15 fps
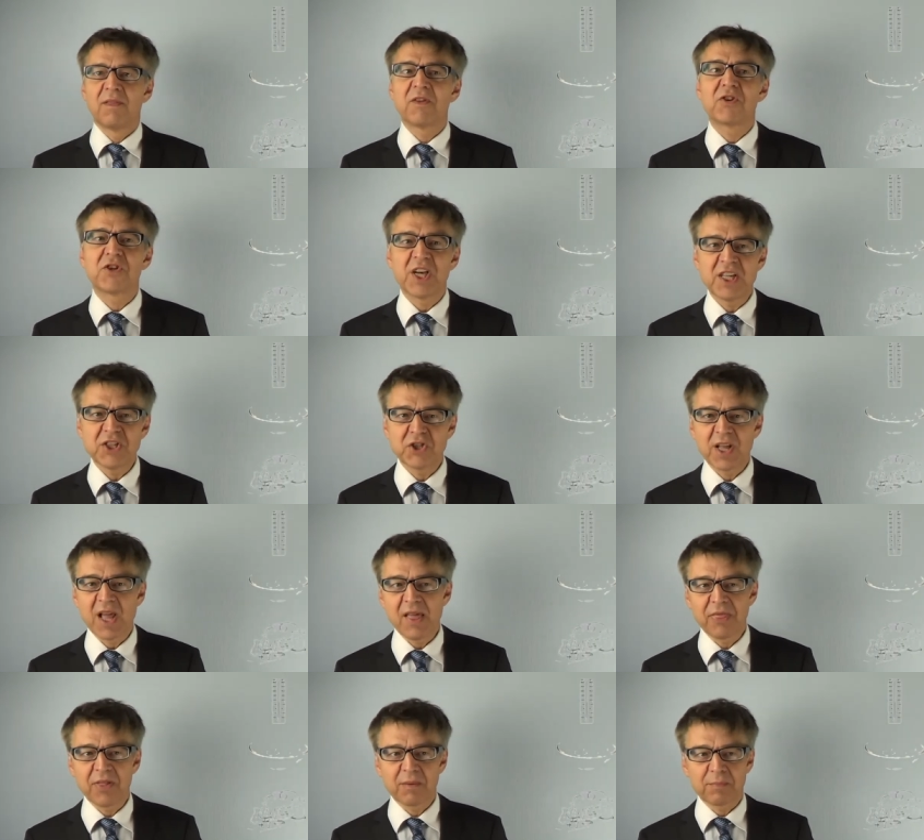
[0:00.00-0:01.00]
The change in
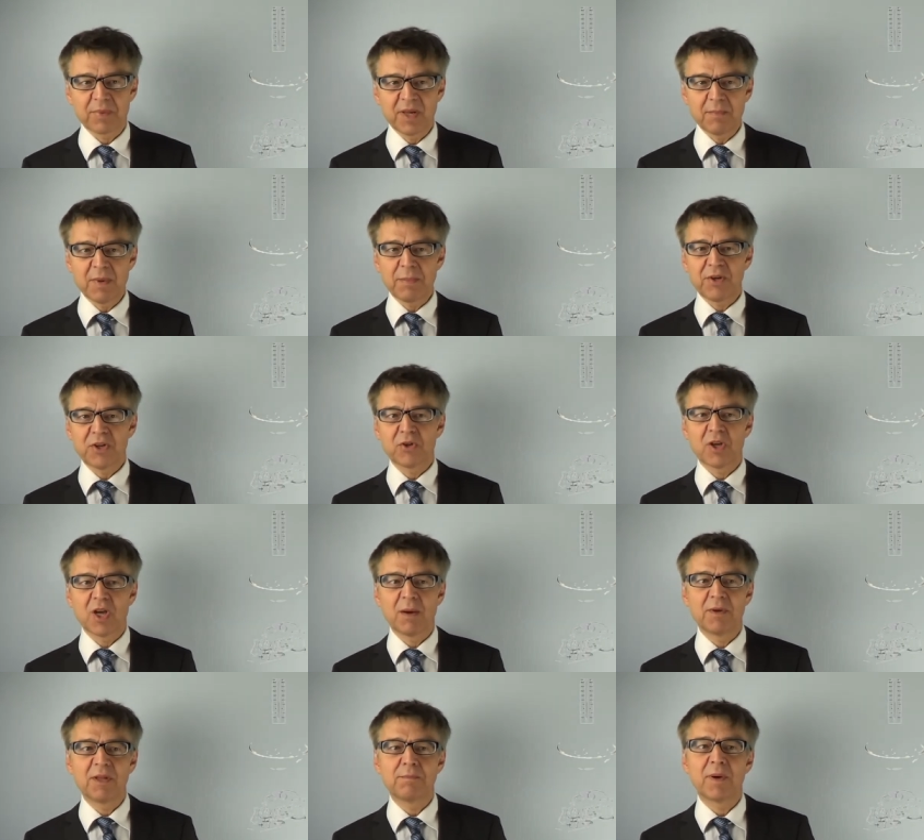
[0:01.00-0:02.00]
enthalpy may be
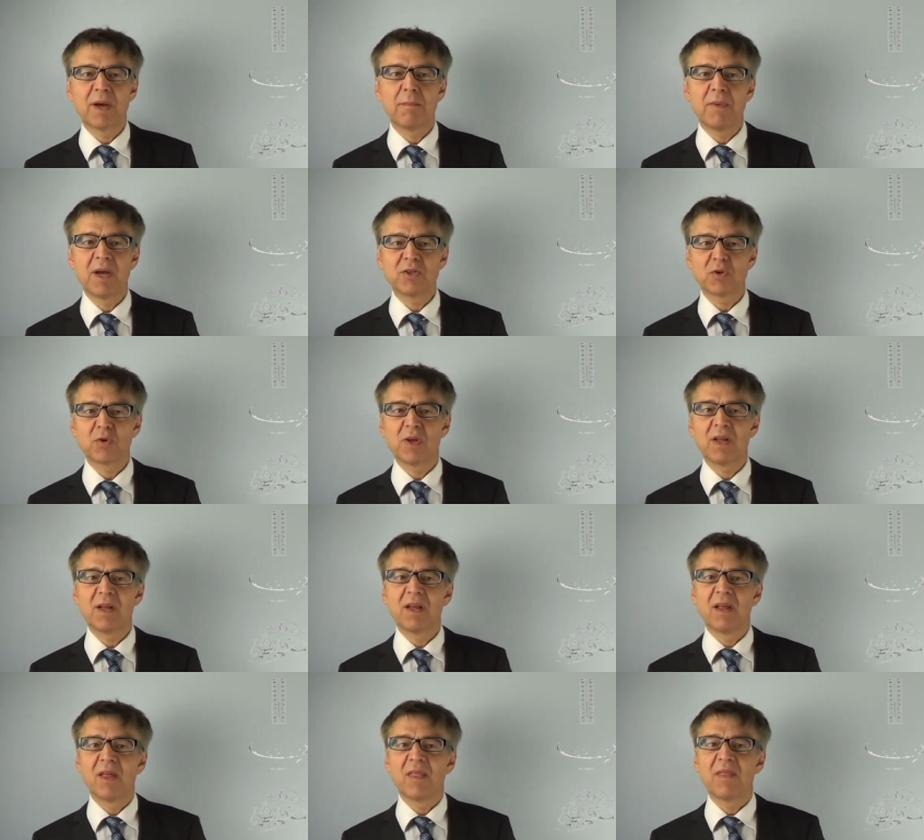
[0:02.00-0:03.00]
determined by
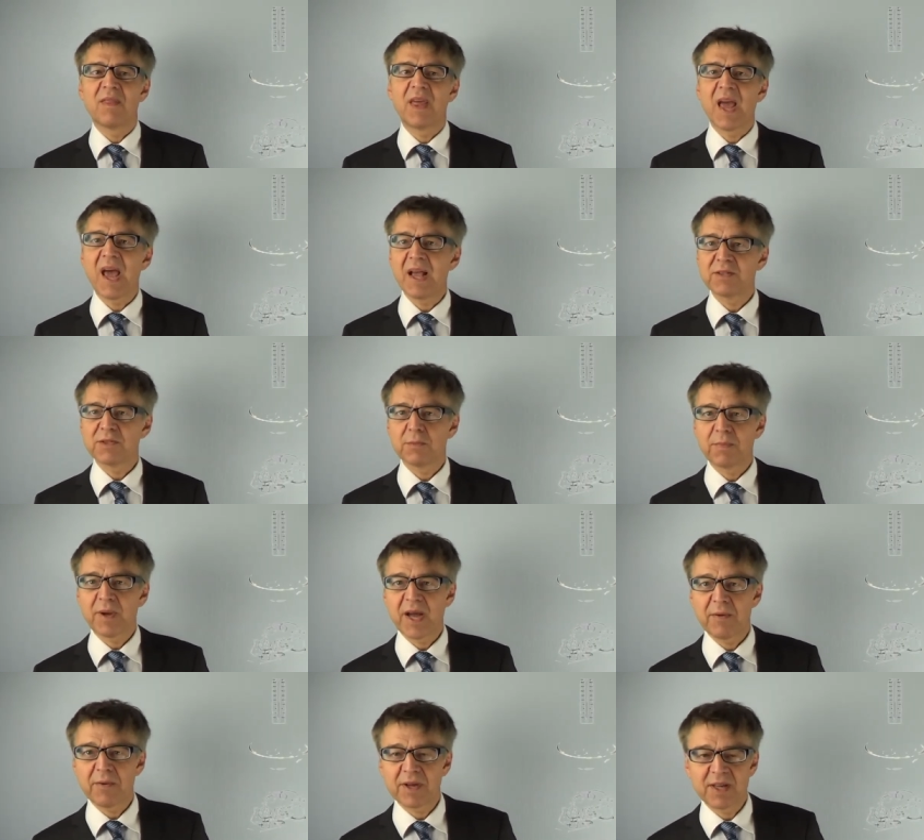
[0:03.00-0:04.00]
measuring the
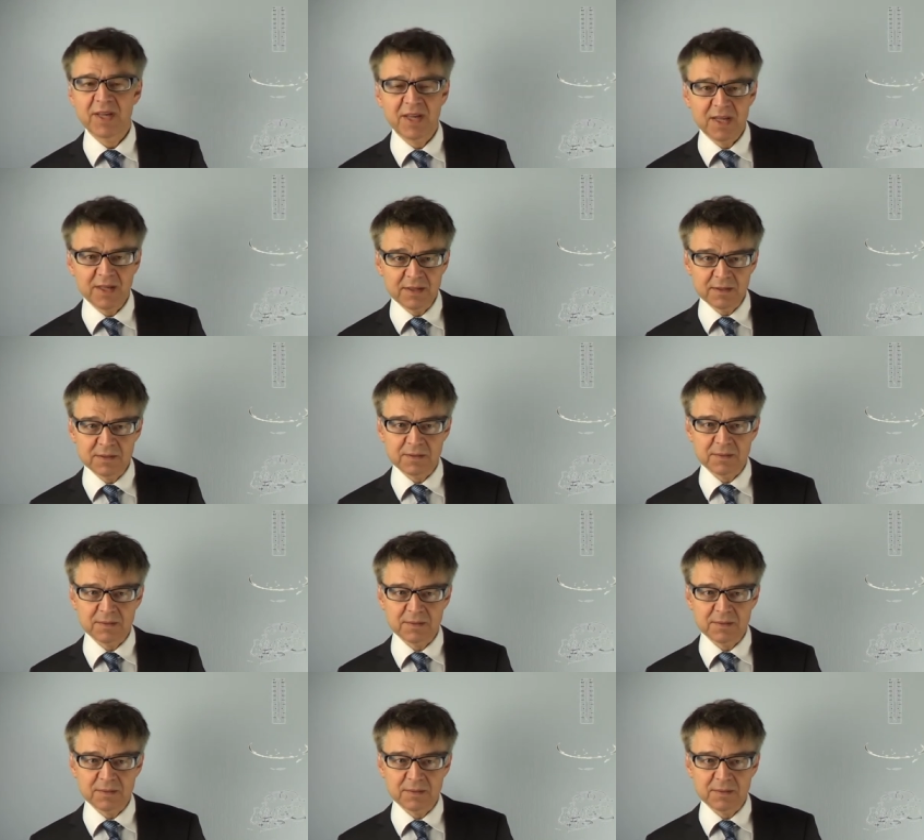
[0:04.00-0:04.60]
isobaric heat.